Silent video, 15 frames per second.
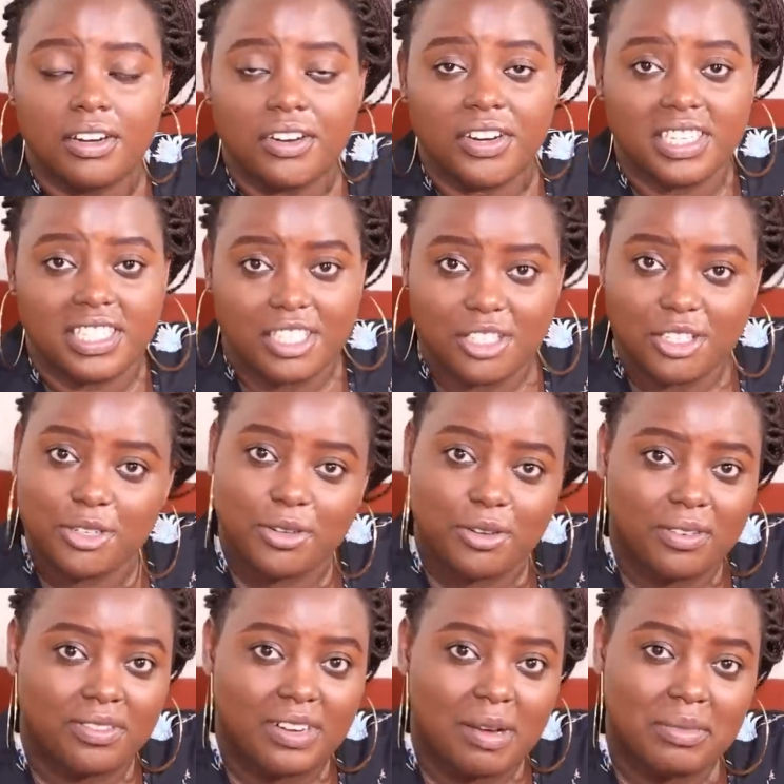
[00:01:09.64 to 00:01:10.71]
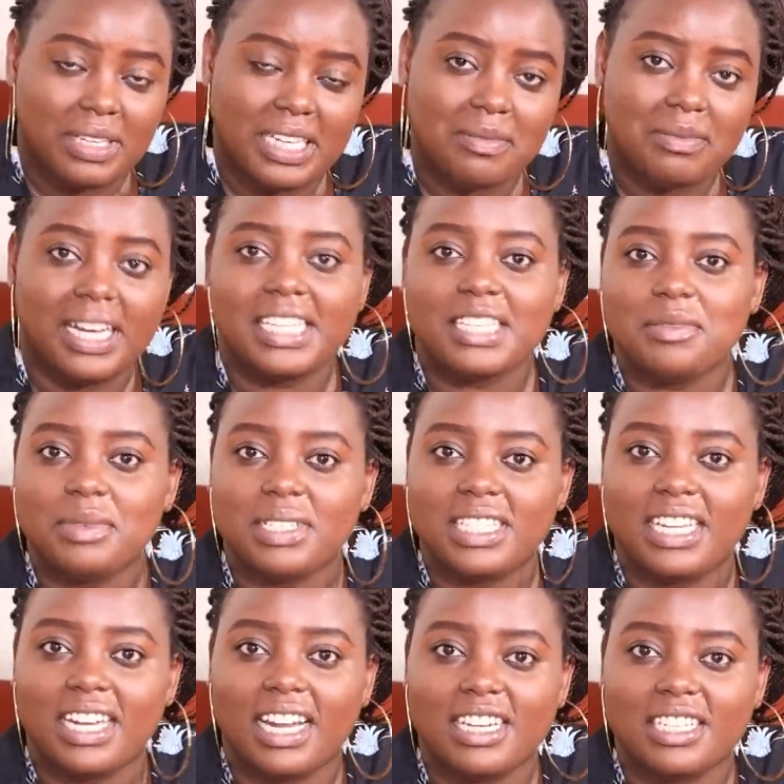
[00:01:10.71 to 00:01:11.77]
Greetings, Tuko family. My name is
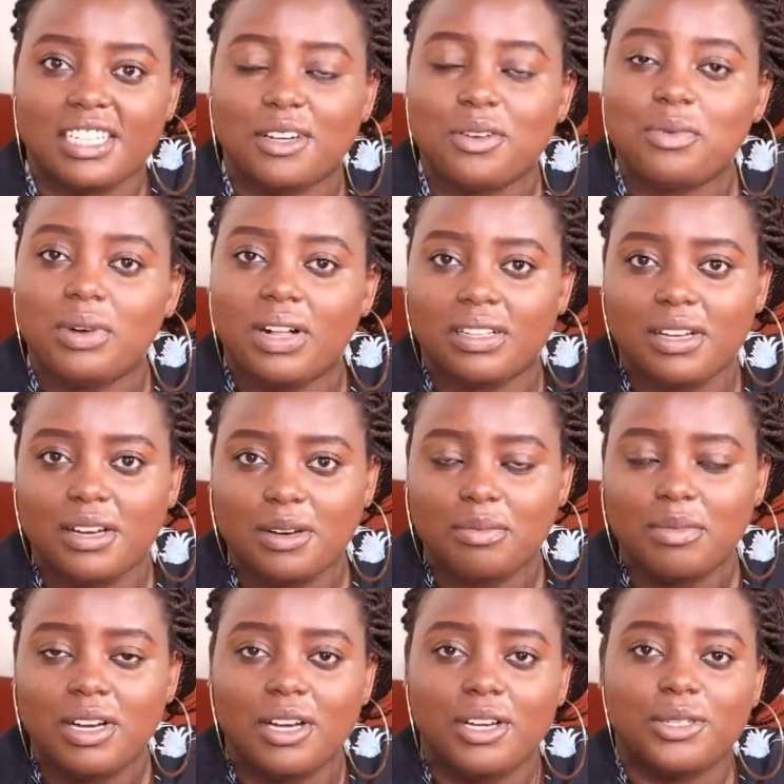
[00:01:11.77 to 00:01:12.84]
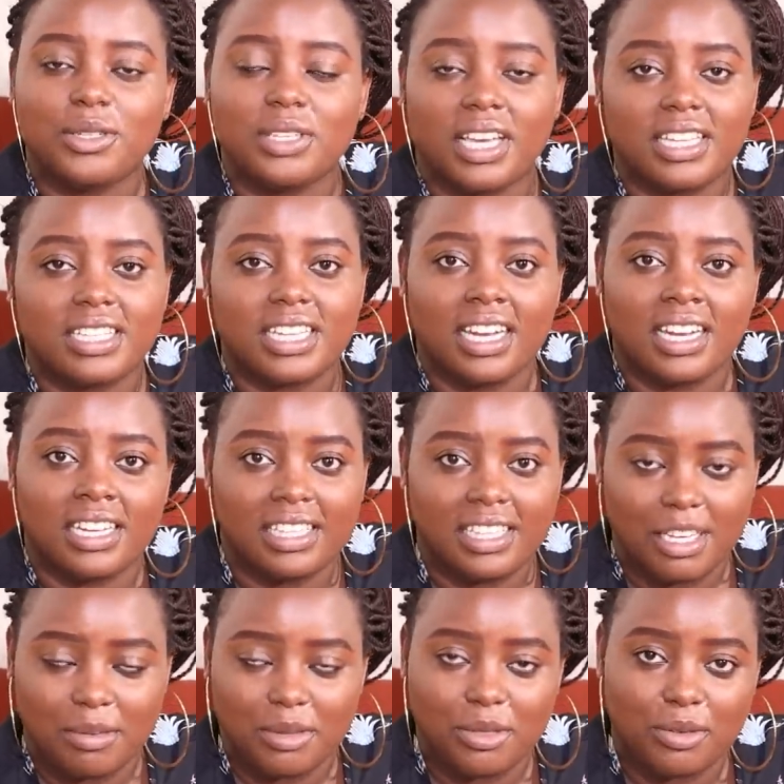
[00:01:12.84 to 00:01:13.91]
Lilash and welcome to yet
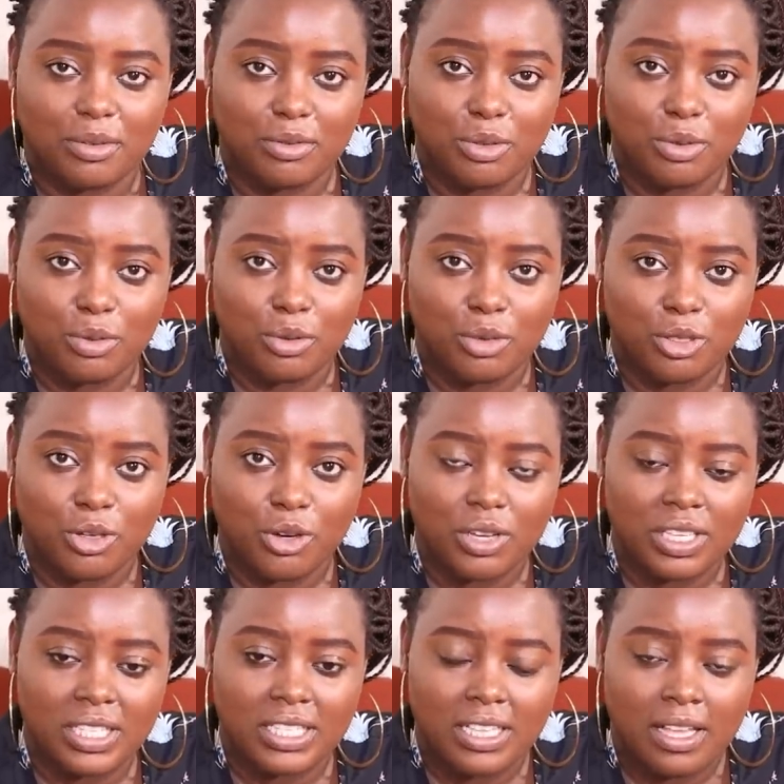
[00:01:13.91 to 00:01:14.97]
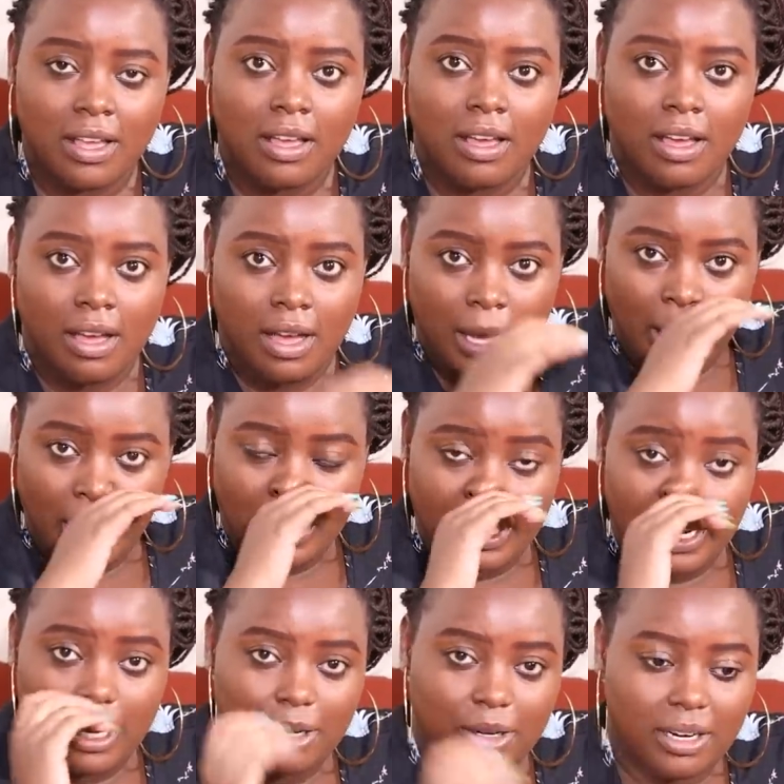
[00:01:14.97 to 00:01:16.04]
another episode of Tuko Talks.
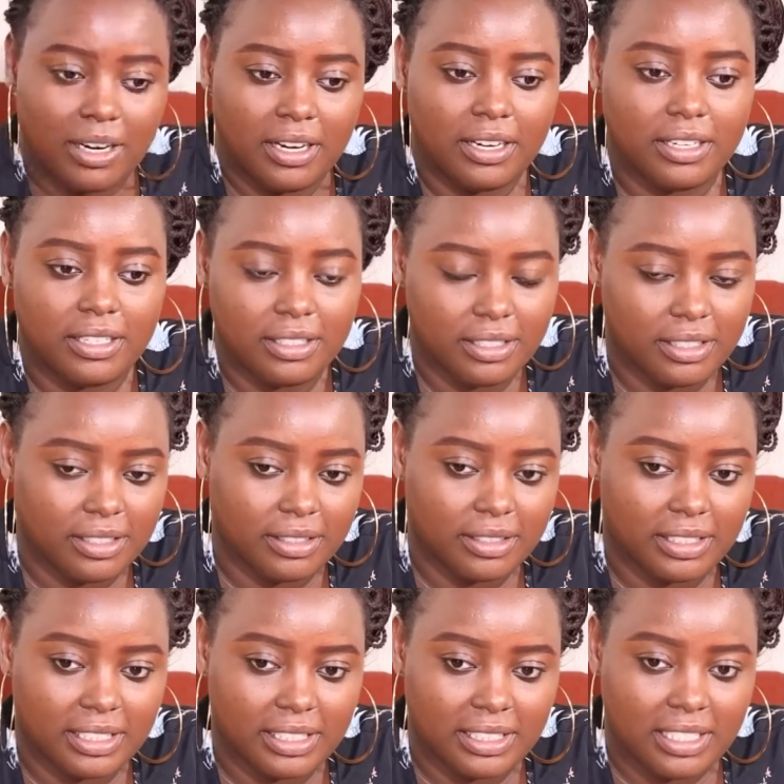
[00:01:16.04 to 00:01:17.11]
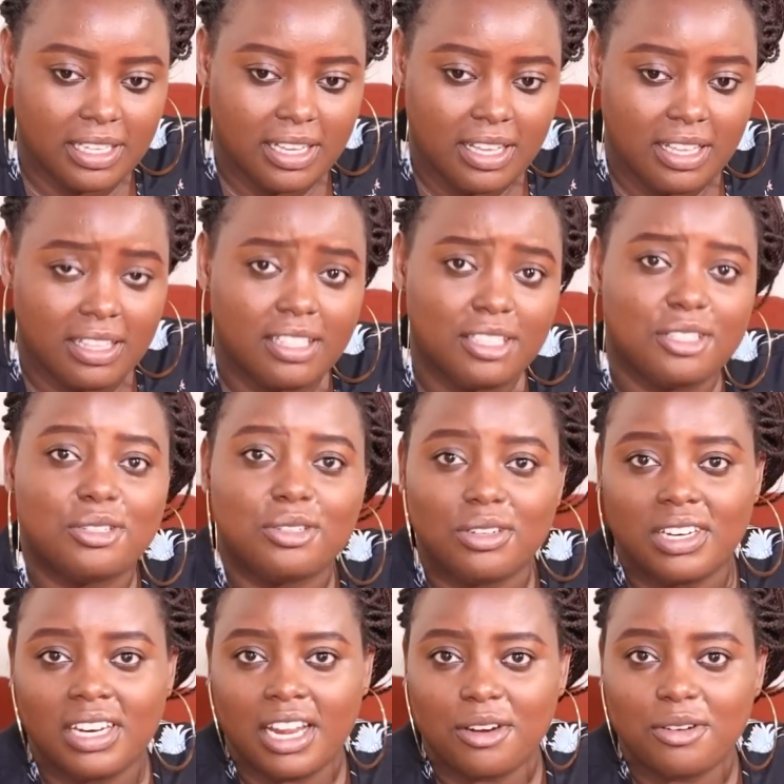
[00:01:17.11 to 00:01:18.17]
Now, this
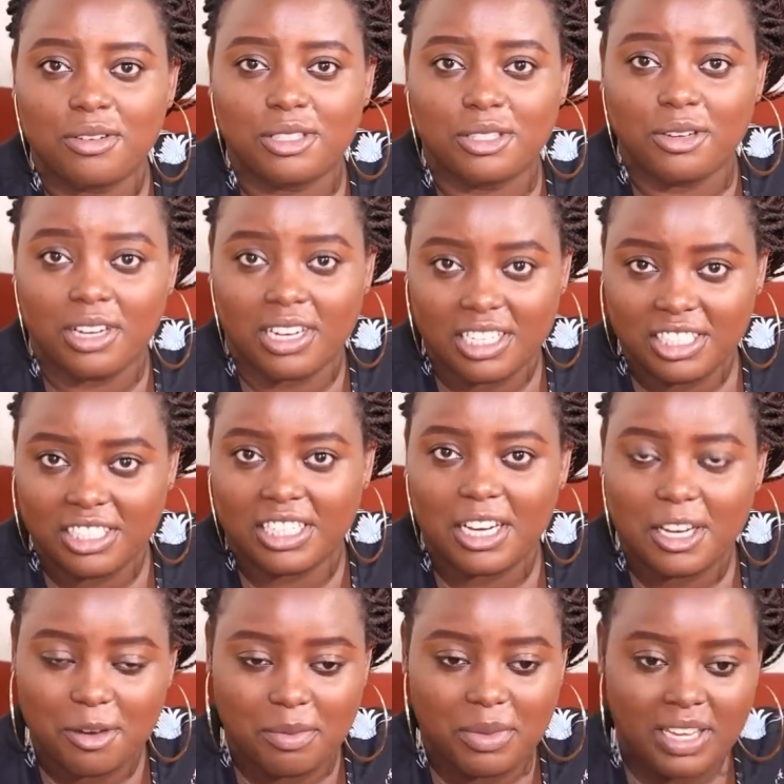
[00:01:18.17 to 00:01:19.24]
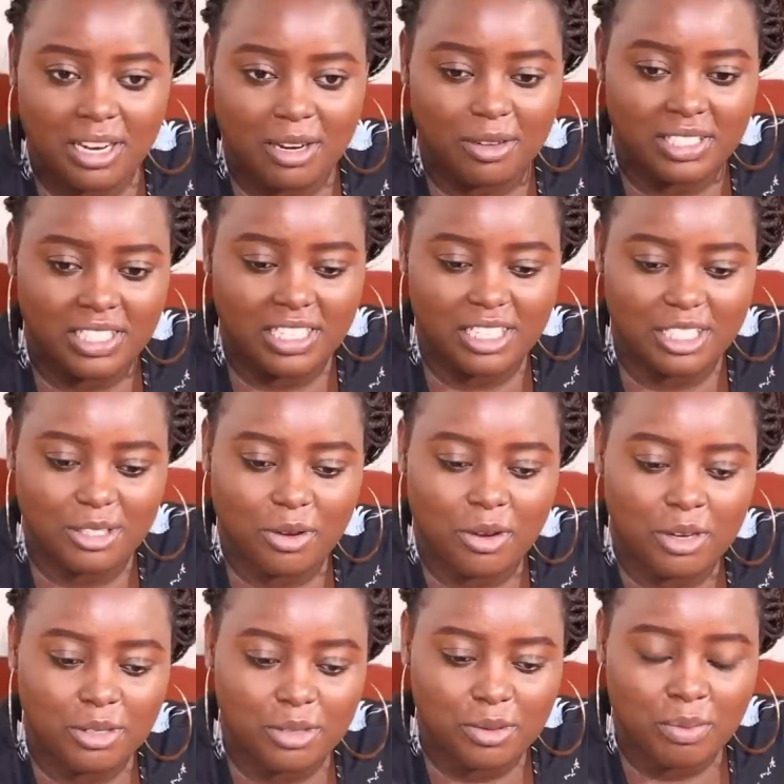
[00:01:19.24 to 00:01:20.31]
story I know is gonna shake me a lot and it's
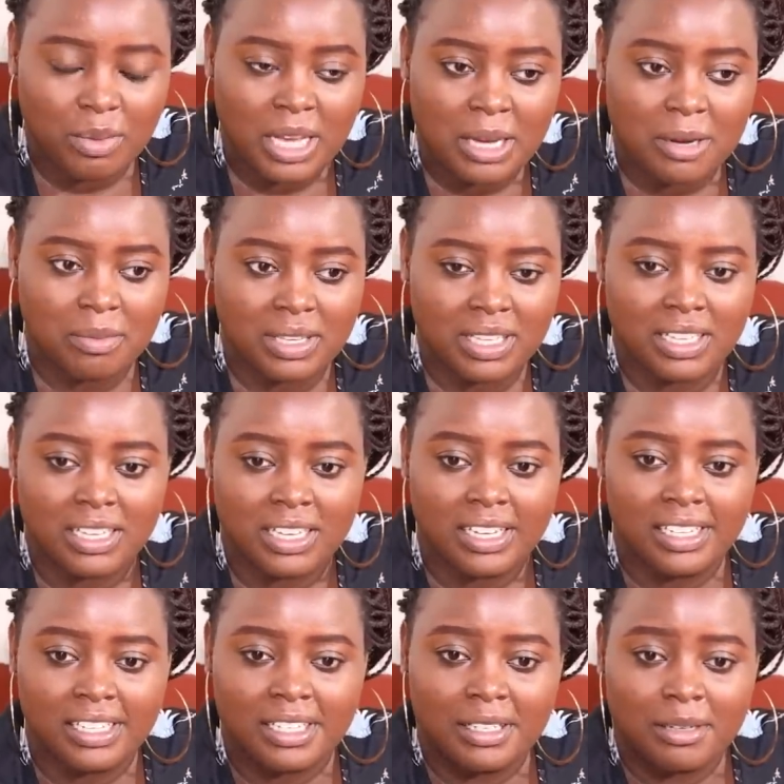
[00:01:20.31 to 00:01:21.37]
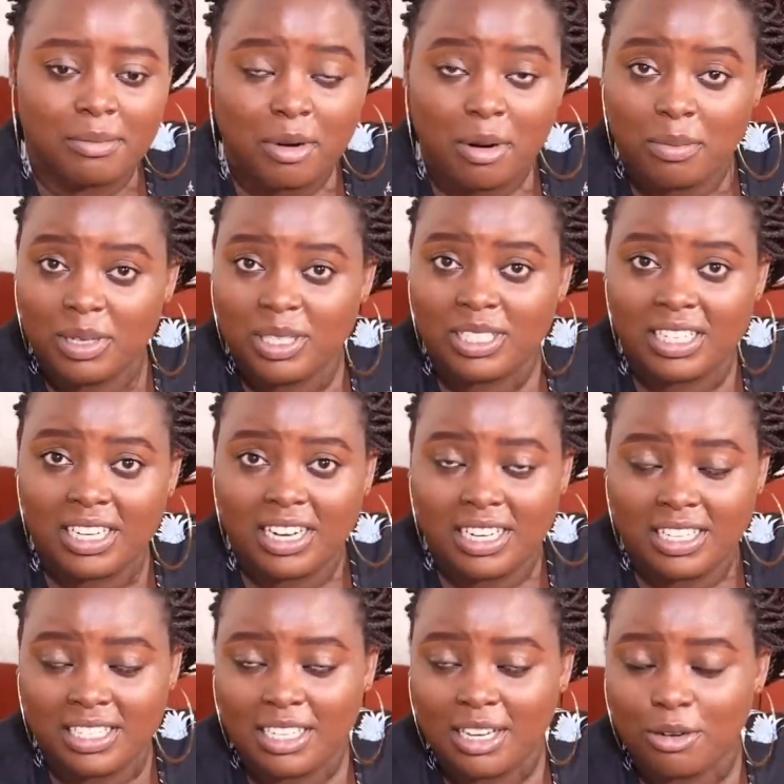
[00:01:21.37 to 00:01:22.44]
going to make me probably shed a
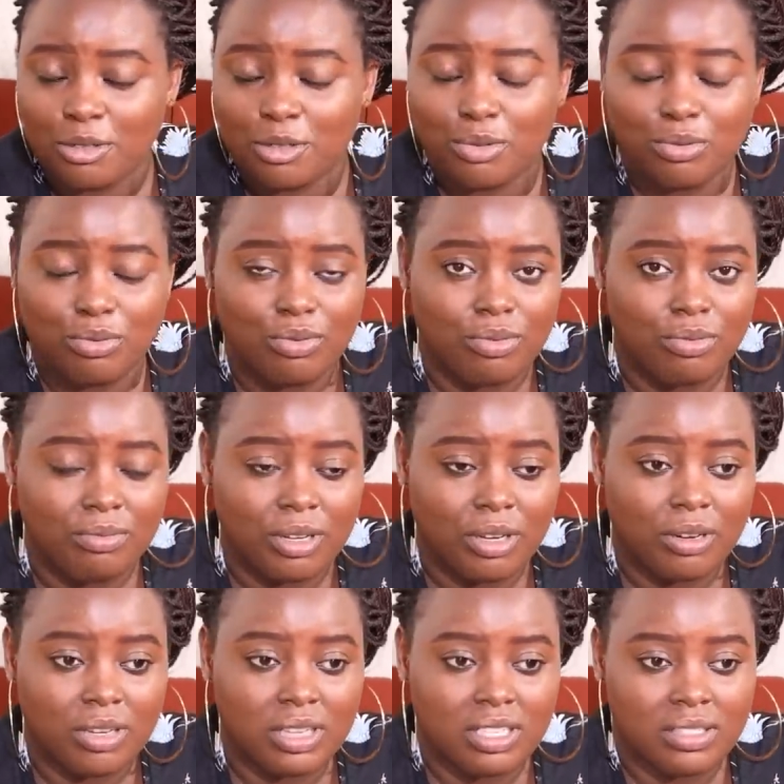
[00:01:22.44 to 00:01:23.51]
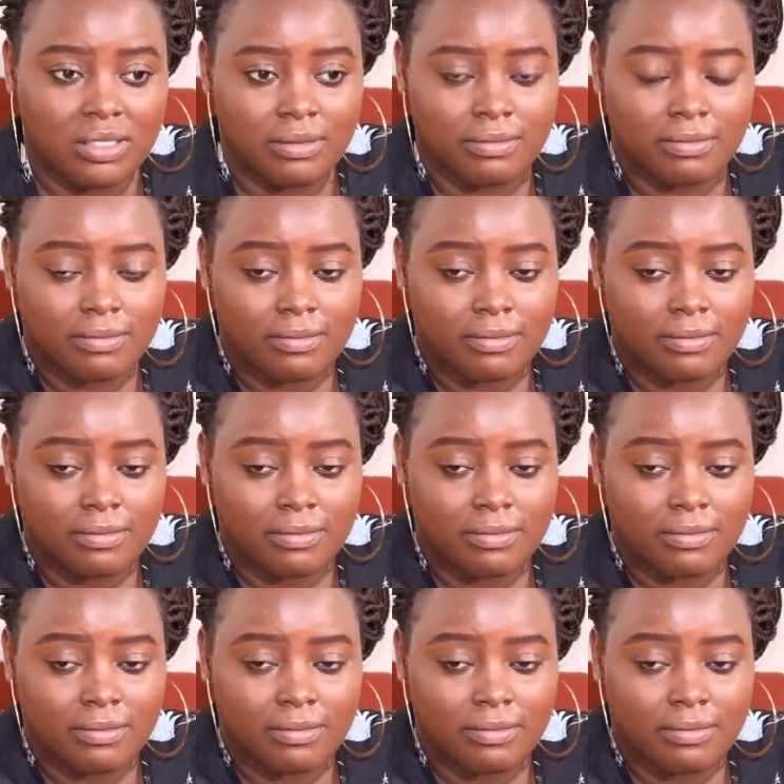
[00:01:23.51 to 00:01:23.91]
tear or two because